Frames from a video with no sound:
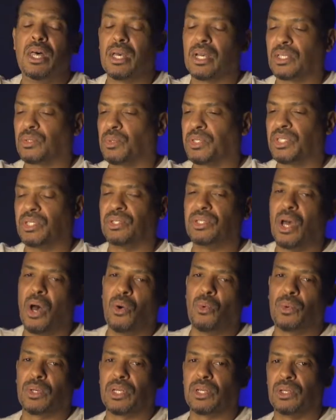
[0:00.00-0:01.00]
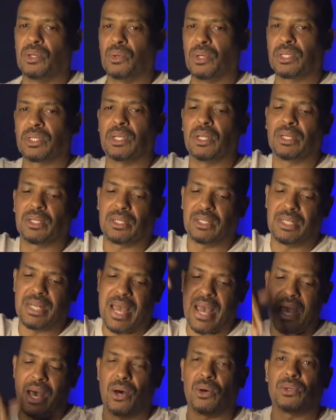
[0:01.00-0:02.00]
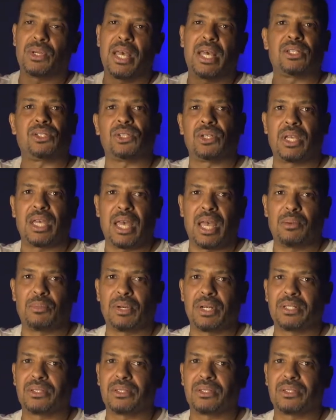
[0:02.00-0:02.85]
Because what you don't want to do is look down at your camera.